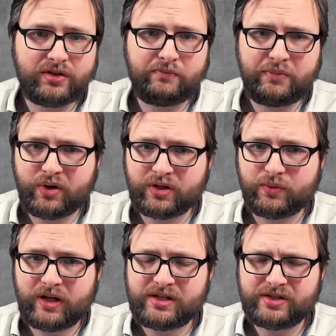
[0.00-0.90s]
a pocket
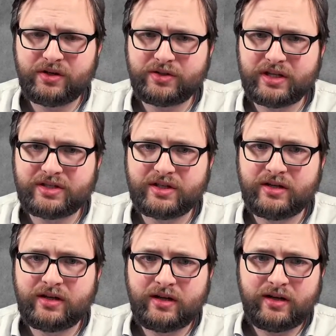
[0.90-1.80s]
watch, so it is
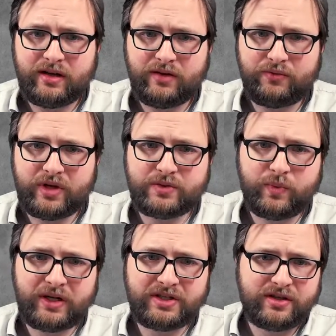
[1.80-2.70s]
a
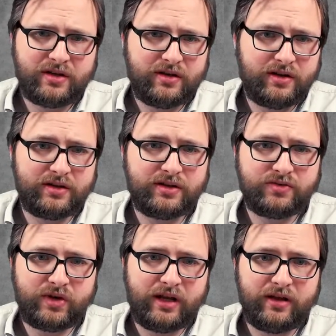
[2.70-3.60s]
wristwatch, and
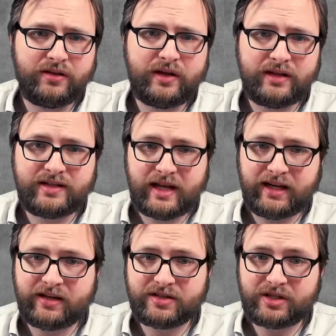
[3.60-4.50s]

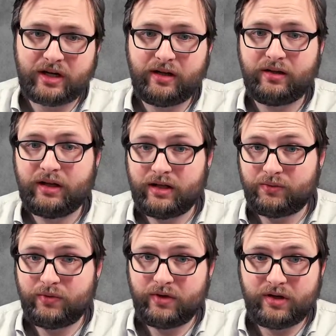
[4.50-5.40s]
tank style
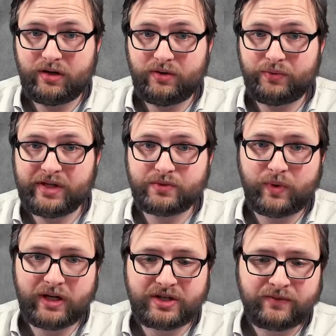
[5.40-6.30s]

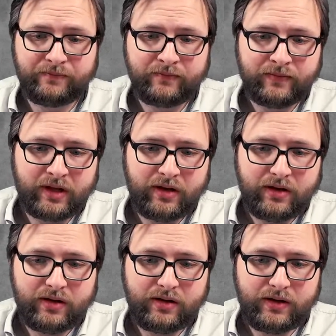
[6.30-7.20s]
wristwatch.
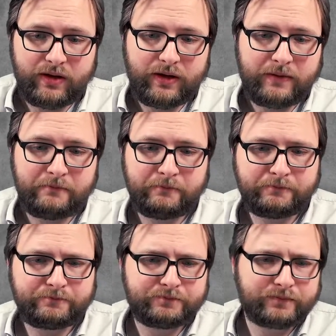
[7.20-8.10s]
And
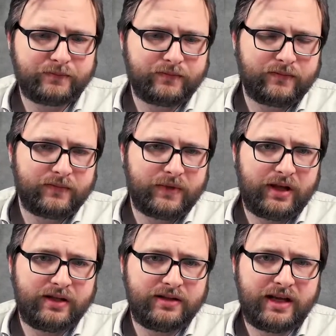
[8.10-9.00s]

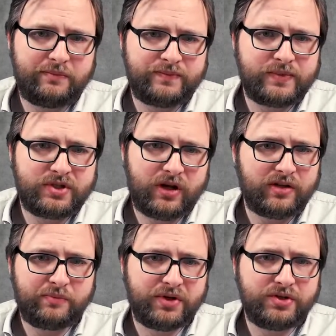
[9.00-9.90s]
they
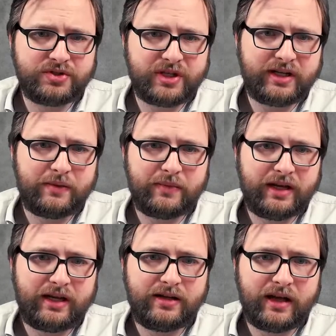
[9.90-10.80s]
started producing them
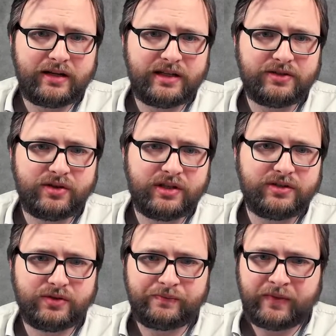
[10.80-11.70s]
in
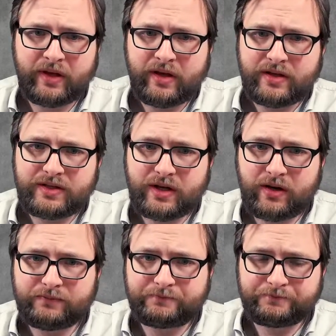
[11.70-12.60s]
1932. So